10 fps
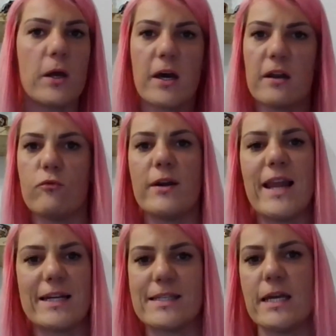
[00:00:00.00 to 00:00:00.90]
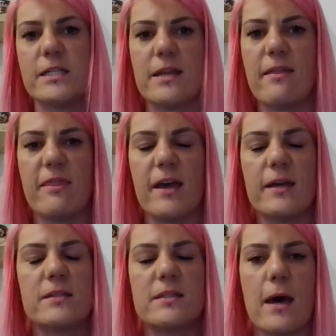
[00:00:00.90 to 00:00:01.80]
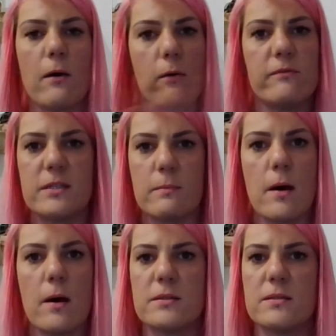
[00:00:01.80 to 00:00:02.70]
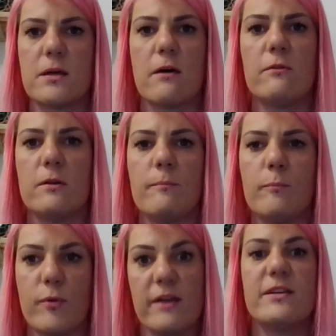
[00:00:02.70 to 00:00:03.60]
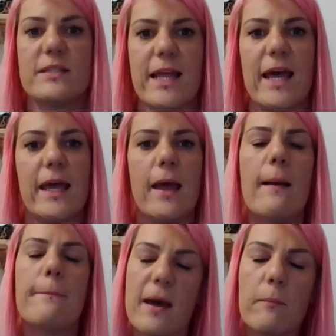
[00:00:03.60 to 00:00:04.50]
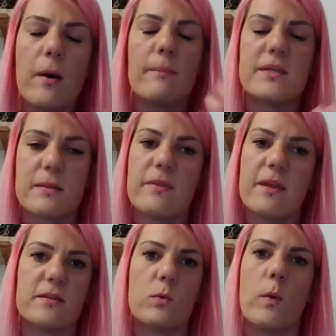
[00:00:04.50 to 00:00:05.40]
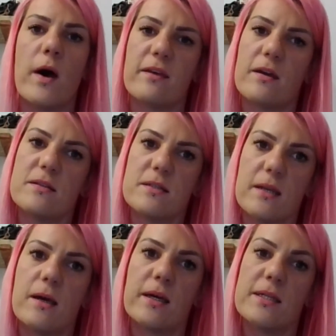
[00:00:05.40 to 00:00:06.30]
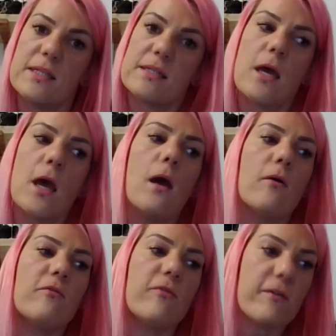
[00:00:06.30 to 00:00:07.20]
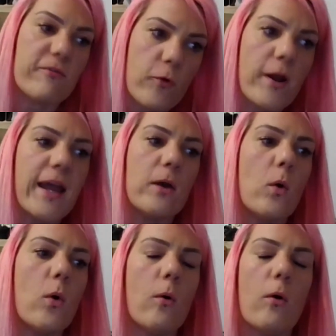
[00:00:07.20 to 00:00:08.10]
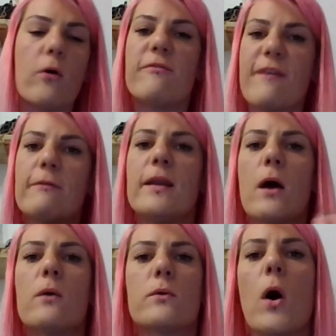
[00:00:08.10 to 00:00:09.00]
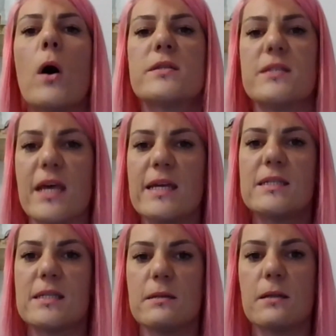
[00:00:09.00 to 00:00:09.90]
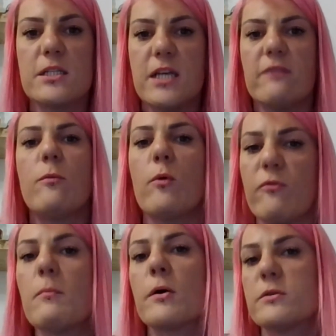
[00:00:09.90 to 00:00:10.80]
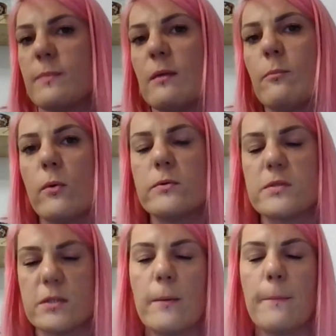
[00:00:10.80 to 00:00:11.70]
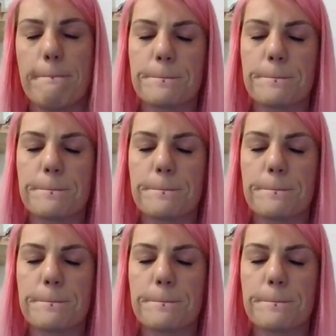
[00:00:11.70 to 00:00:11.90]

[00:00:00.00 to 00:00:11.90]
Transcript: kind of relaxation and things that obviously Miles has covered previously. That might be something to worth consider, because it's free or very low cost that is achievable for most people. So